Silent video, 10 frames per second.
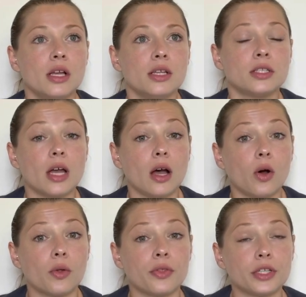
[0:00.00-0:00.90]

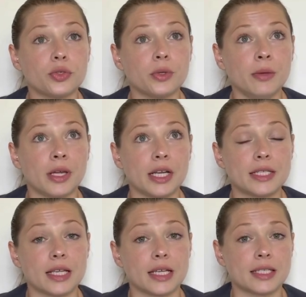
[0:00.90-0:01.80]
So the treatment is
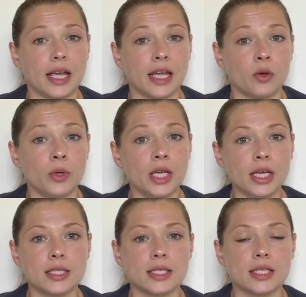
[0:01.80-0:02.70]
6 to 8
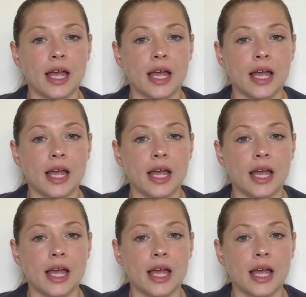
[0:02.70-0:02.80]
weeks,